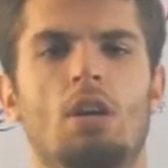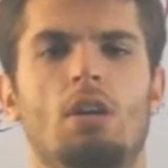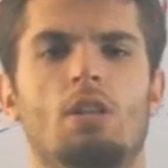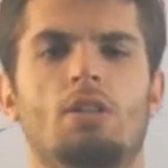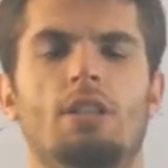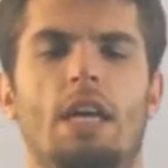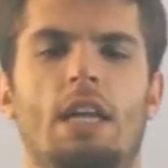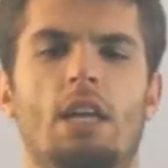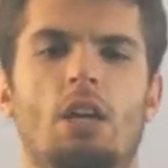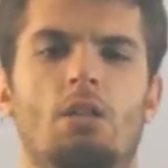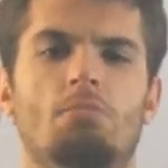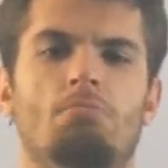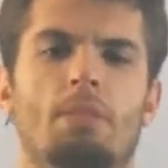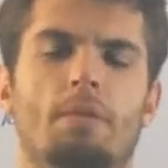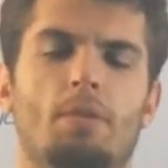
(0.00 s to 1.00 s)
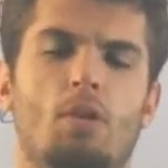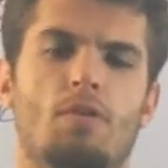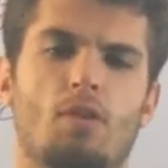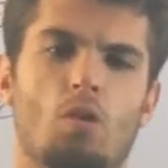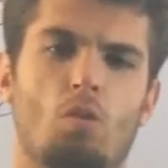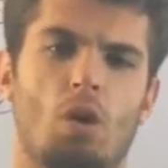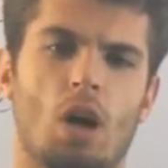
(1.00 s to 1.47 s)
stand up, maybe go
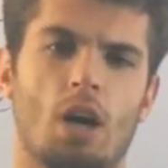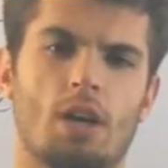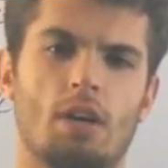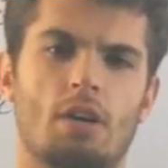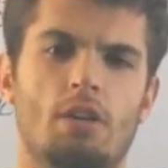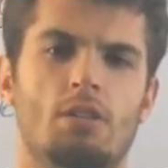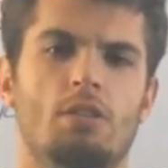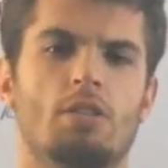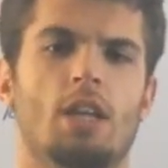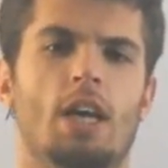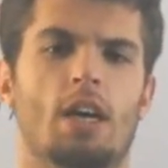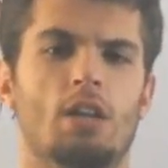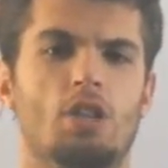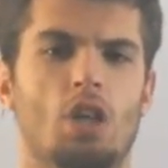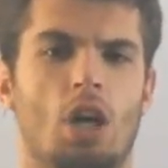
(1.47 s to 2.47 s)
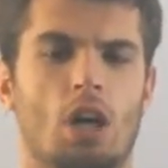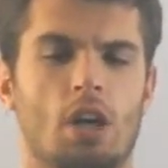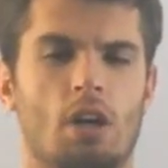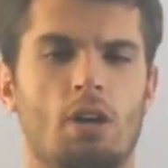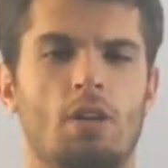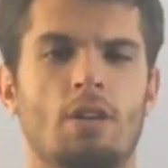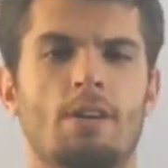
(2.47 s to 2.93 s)
for a walk, take a jog.
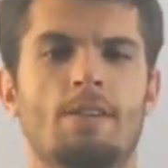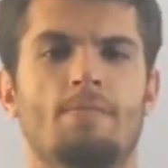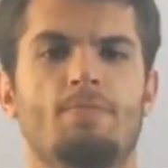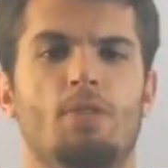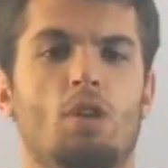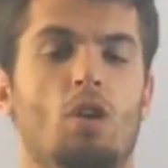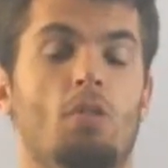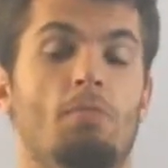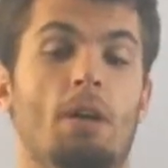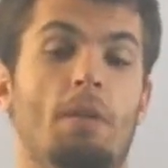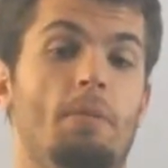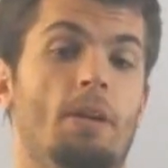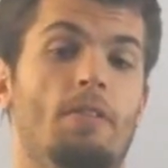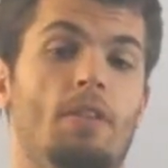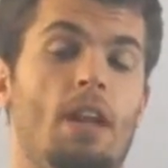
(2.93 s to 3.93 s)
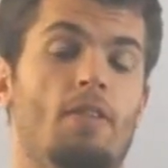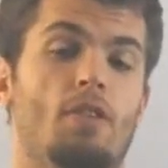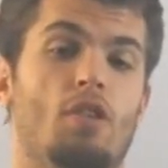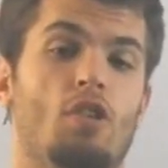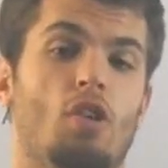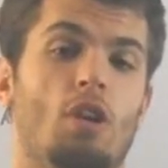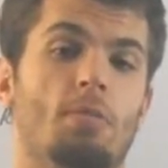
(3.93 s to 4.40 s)
You know, maybe even every
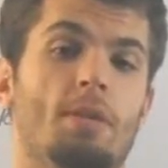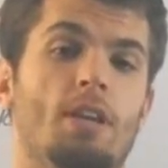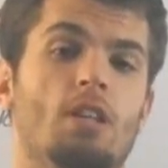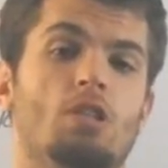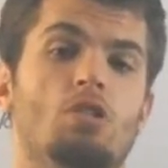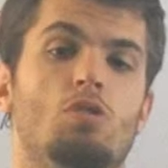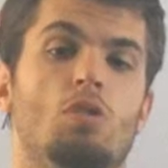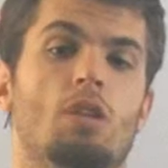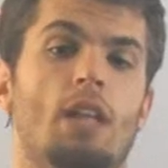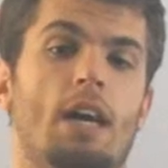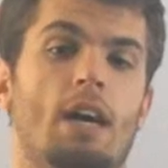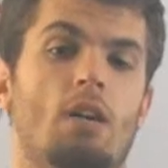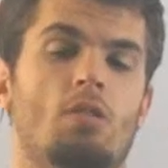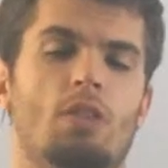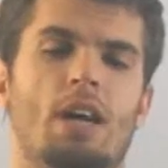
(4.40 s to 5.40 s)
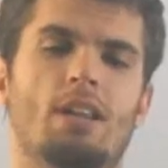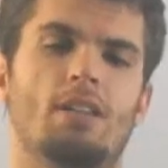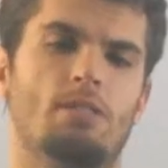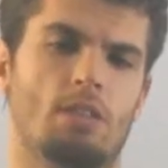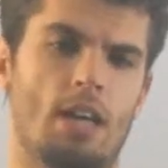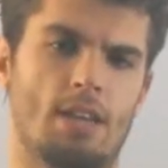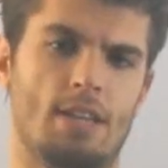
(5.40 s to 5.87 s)
30 minutes to allow,
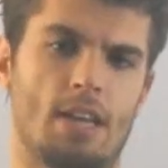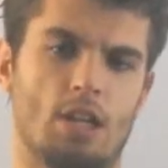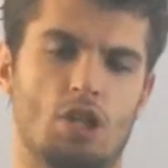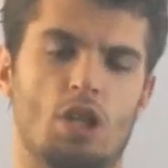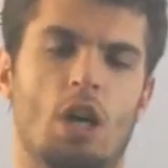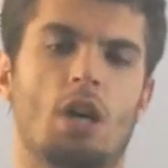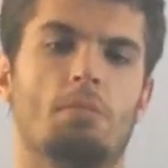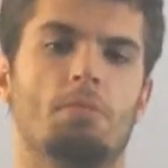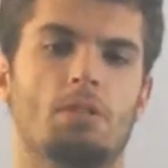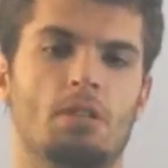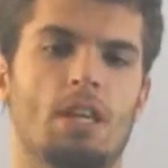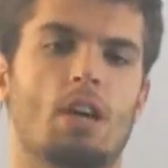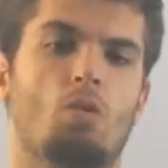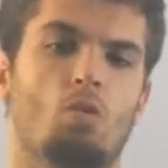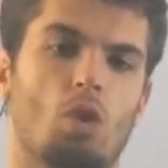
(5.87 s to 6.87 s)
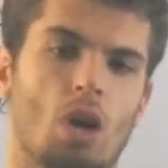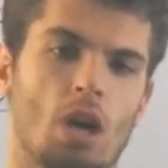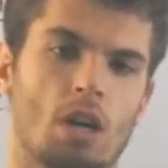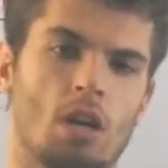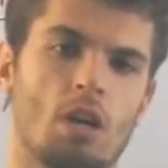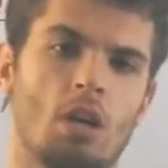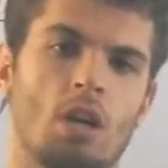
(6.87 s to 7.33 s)
not take a jog, but take a walk,
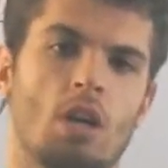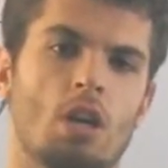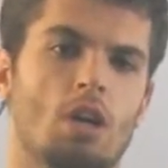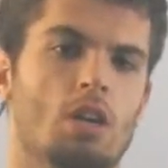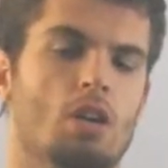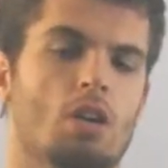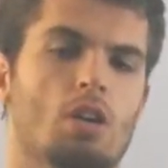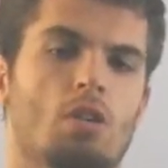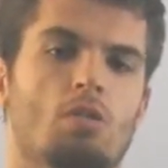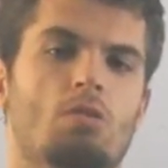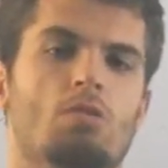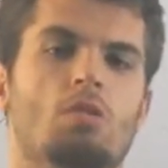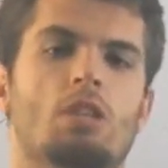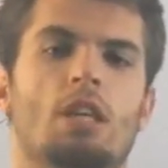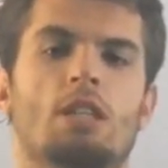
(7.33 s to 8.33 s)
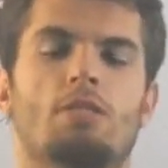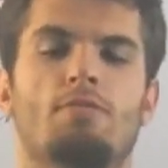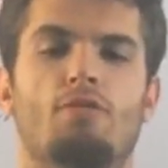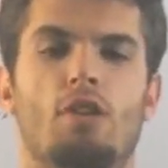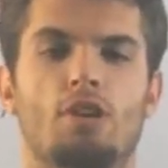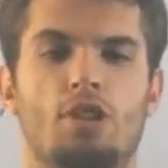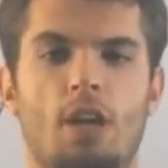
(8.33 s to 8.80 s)
you know, get some
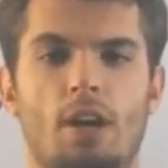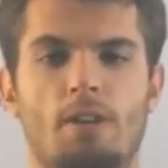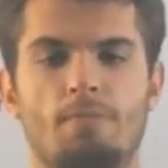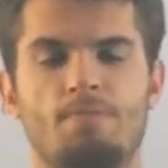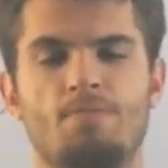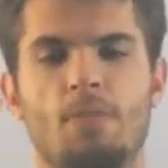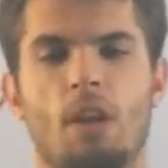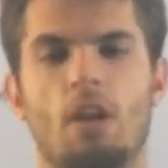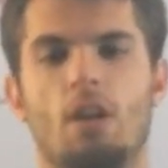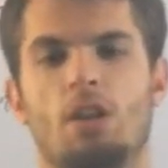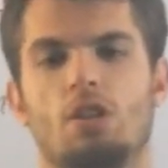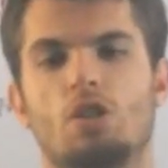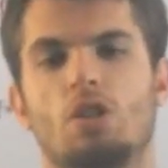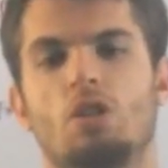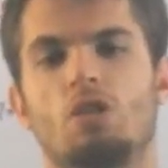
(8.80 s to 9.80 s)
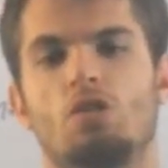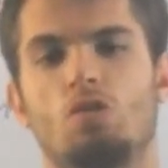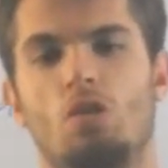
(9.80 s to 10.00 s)
fresh air. It's good to do